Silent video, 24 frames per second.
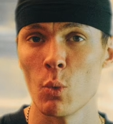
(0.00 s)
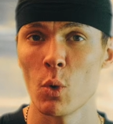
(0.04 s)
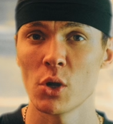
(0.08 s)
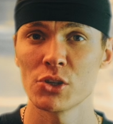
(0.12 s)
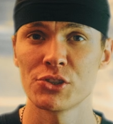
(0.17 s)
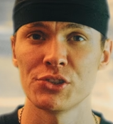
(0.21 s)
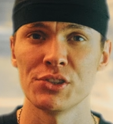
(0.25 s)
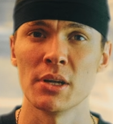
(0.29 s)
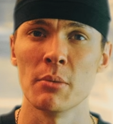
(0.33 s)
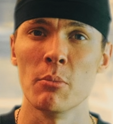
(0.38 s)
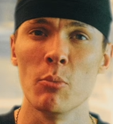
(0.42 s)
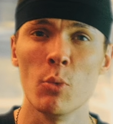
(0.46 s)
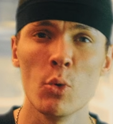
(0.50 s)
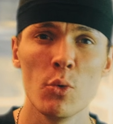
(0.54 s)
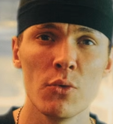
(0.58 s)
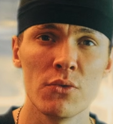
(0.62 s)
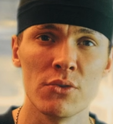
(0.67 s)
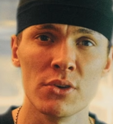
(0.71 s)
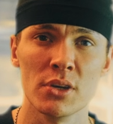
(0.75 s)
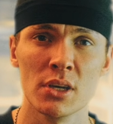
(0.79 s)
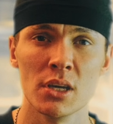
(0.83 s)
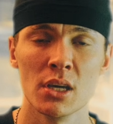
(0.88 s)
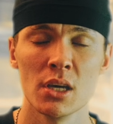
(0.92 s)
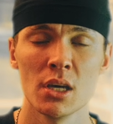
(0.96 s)
watching a
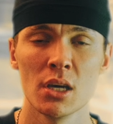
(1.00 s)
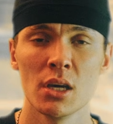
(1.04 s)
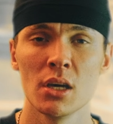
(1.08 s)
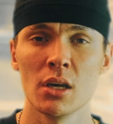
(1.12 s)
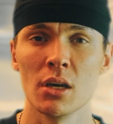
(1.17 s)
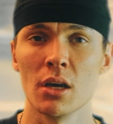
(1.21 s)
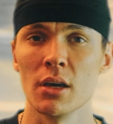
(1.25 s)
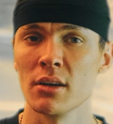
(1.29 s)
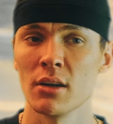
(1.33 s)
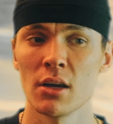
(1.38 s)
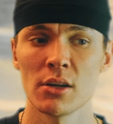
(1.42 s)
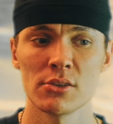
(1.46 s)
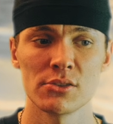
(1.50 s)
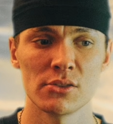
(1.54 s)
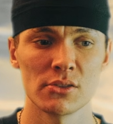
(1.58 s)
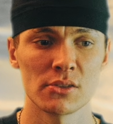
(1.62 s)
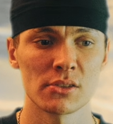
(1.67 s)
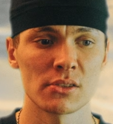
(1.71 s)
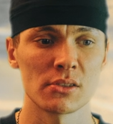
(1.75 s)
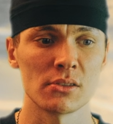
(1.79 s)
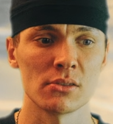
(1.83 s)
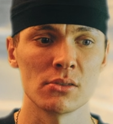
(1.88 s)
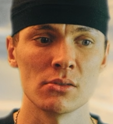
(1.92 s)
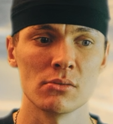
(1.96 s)
movie and not
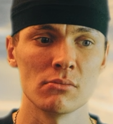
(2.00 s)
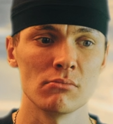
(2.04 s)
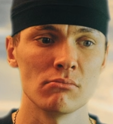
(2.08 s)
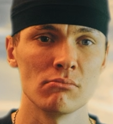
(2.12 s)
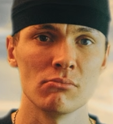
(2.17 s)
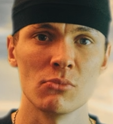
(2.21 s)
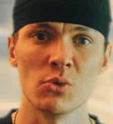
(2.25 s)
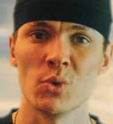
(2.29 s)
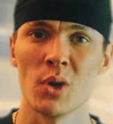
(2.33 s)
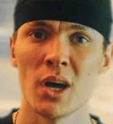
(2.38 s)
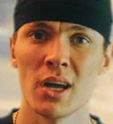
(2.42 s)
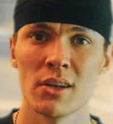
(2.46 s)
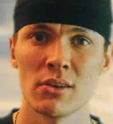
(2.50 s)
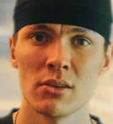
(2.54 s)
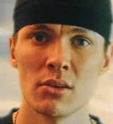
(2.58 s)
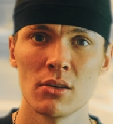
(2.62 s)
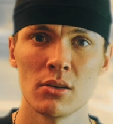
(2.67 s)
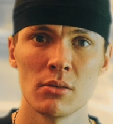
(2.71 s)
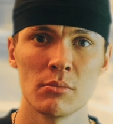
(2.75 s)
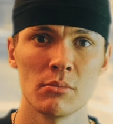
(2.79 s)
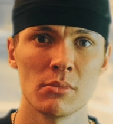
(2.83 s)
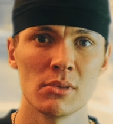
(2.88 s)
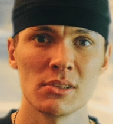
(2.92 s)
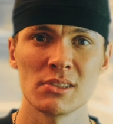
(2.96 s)
just a
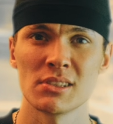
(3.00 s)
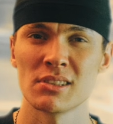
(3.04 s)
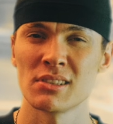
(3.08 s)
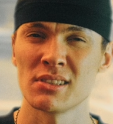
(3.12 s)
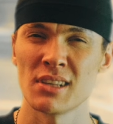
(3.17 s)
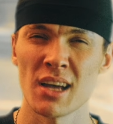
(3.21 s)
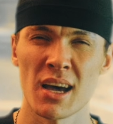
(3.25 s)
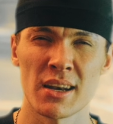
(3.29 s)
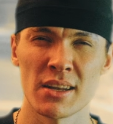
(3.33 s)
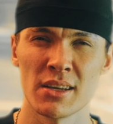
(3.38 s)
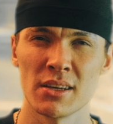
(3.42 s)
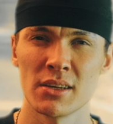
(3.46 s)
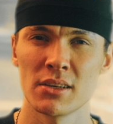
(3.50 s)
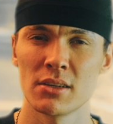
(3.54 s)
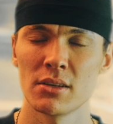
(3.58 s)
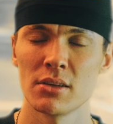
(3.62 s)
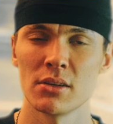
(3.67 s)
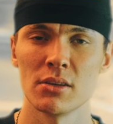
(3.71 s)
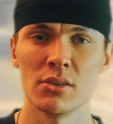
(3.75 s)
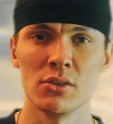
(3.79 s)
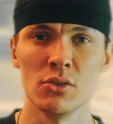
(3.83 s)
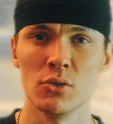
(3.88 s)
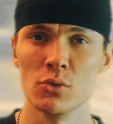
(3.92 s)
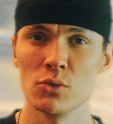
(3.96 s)
random static
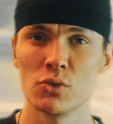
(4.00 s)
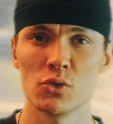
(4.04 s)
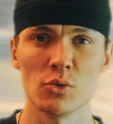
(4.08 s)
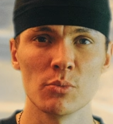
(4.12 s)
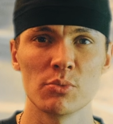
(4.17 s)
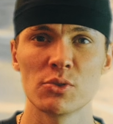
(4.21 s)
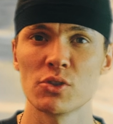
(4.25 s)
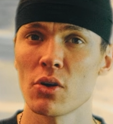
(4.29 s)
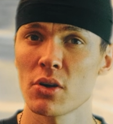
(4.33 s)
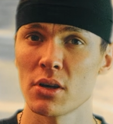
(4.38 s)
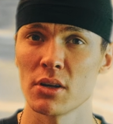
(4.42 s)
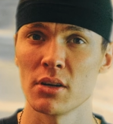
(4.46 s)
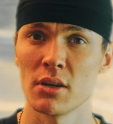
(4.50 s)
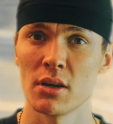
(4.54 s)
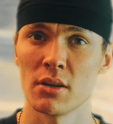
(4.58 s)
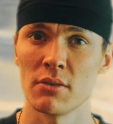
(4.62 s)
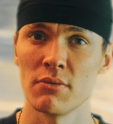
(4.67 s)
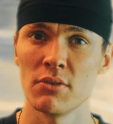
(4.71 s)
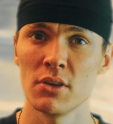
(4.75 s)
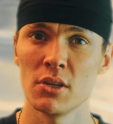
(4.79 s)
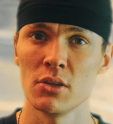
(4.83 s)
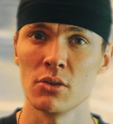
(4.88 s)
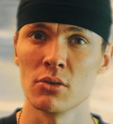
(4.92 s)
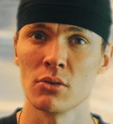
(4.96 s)
YouTube talking head
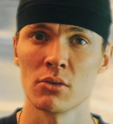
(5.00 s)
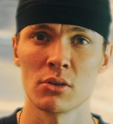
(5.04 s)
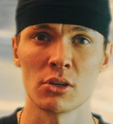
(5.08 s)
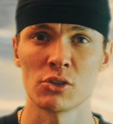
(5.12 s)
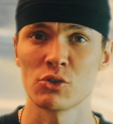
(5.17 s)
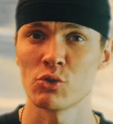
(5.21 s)
video on a